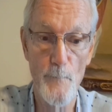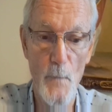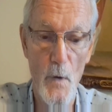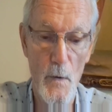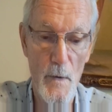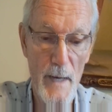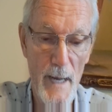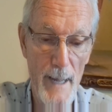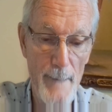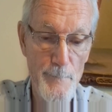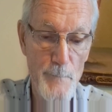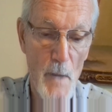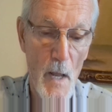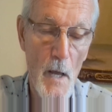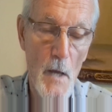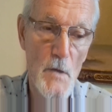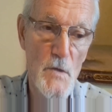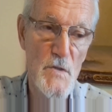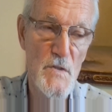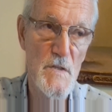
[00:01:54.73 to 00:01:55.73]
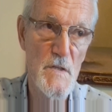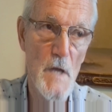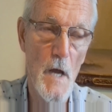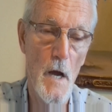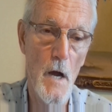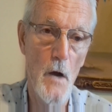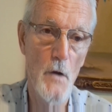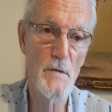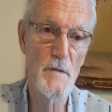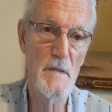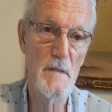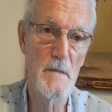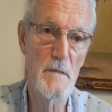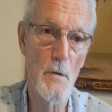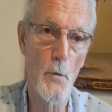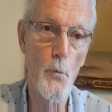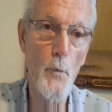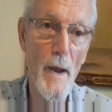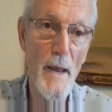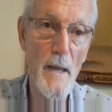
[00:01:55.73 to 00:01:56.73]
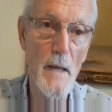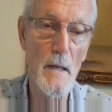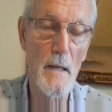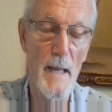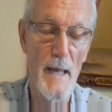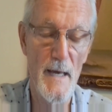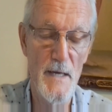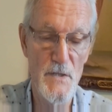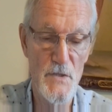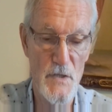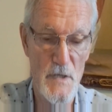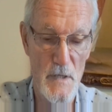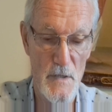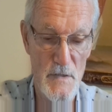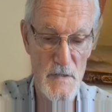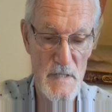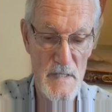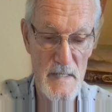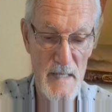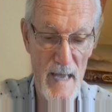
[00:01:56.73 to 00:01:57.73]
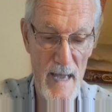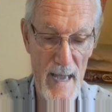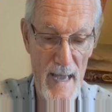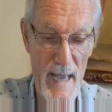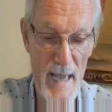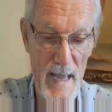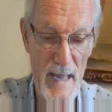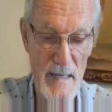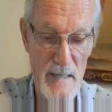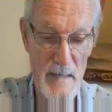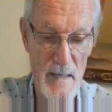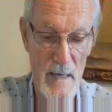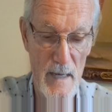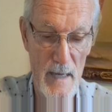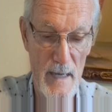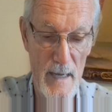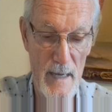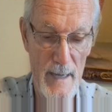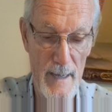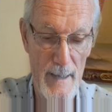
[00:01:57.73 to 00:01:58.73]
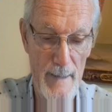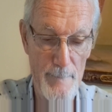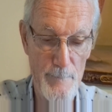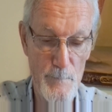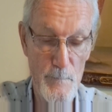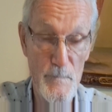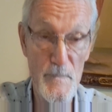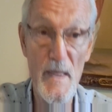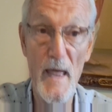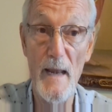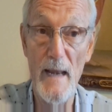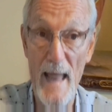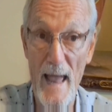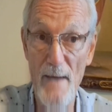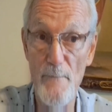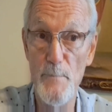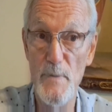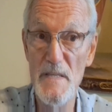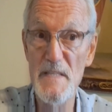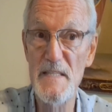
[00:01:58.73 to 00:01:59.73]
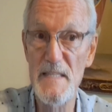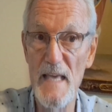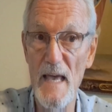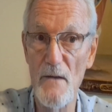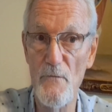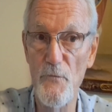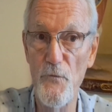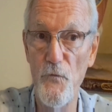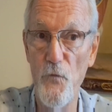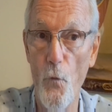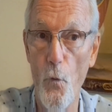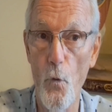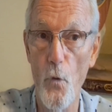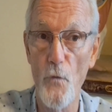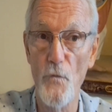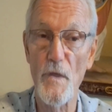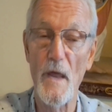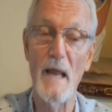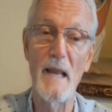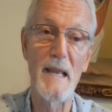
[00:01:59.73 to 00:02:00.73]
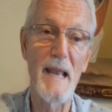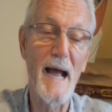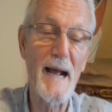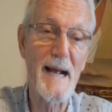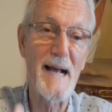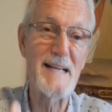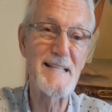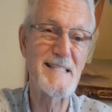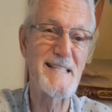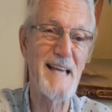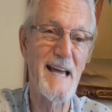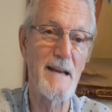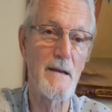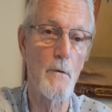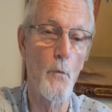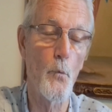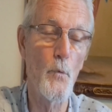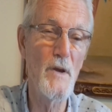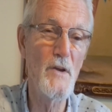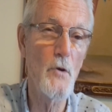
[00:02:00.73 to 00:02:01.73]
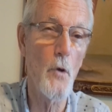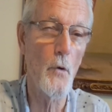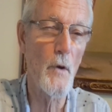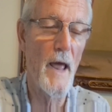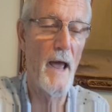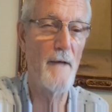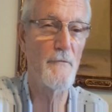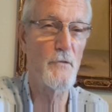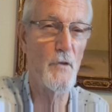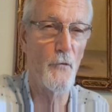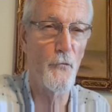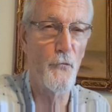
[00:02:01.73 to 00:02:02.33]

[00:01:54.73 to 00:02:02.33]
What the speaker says: Okay, so the regulations that have been set forth, and like I said, we don't have the